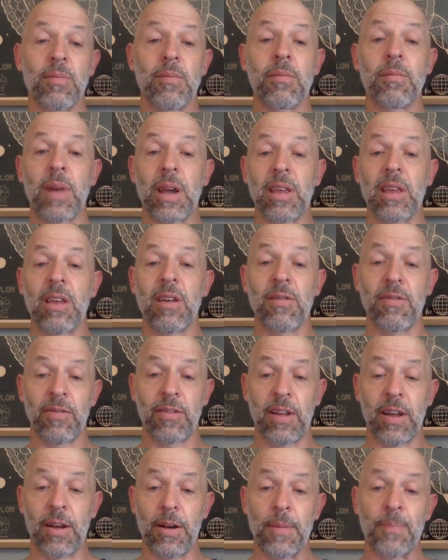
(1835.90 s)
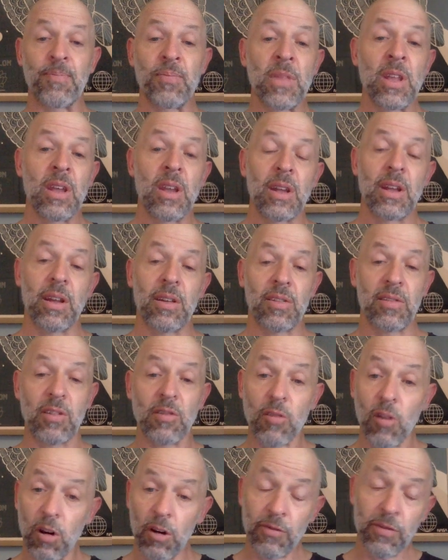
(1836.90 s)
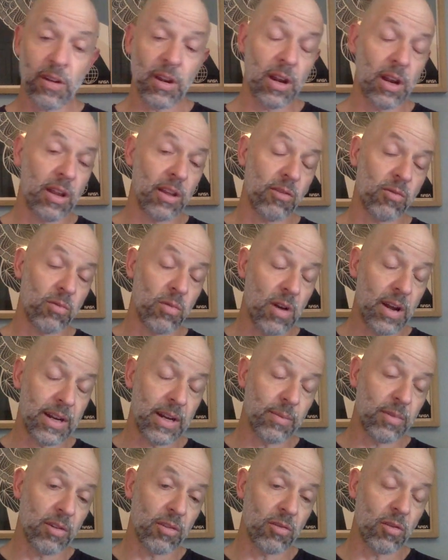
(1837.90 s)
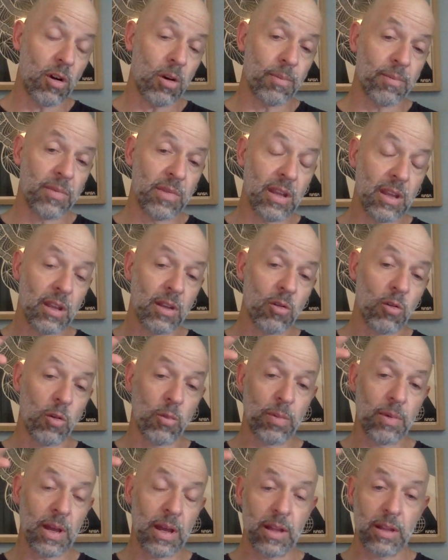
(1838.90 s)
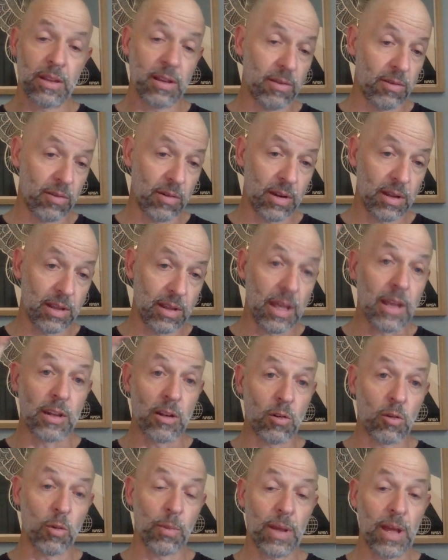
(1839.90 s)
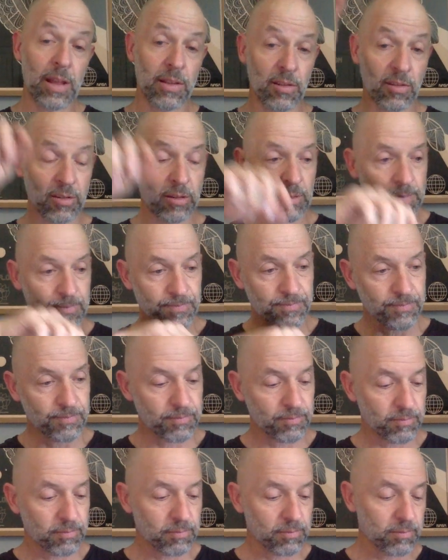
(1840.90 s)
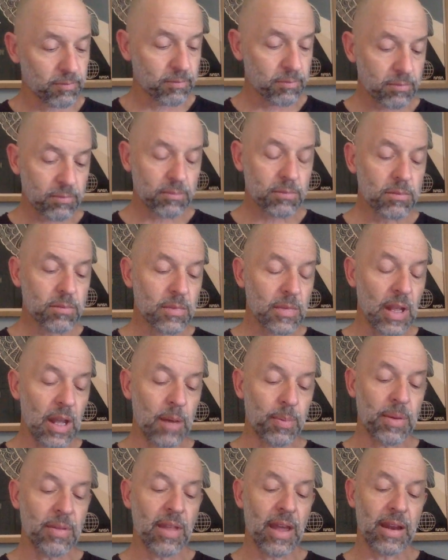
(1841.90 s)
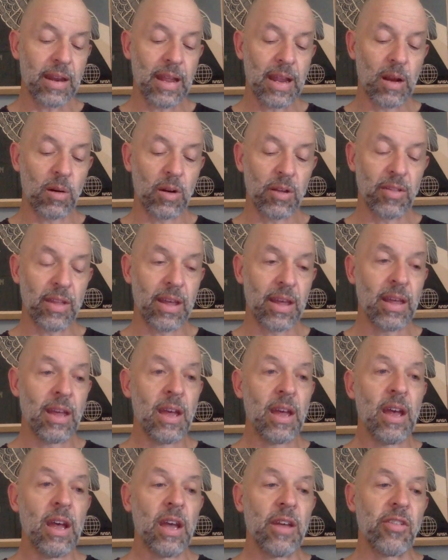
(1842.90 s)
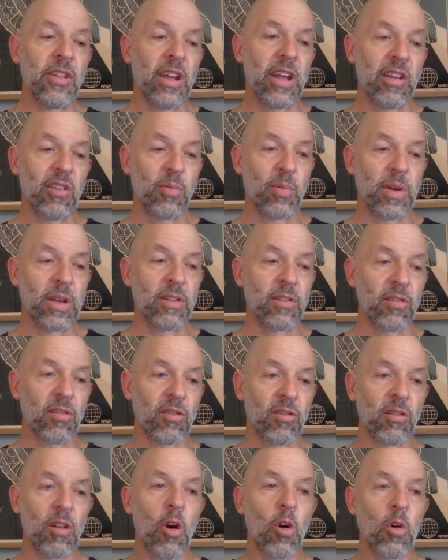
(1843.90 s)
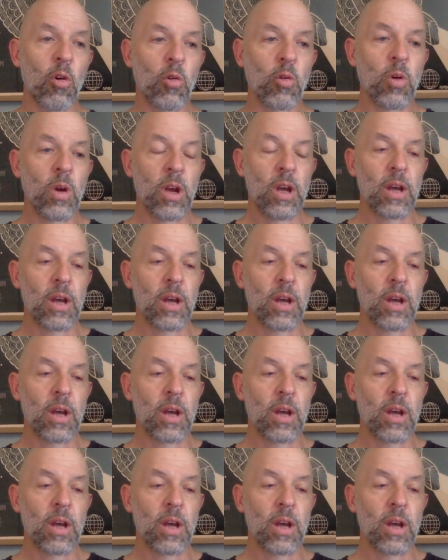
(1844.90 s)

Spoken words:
Makievka. Sinkovka is right up at the top near Kupiansk. Up in that area there has been slow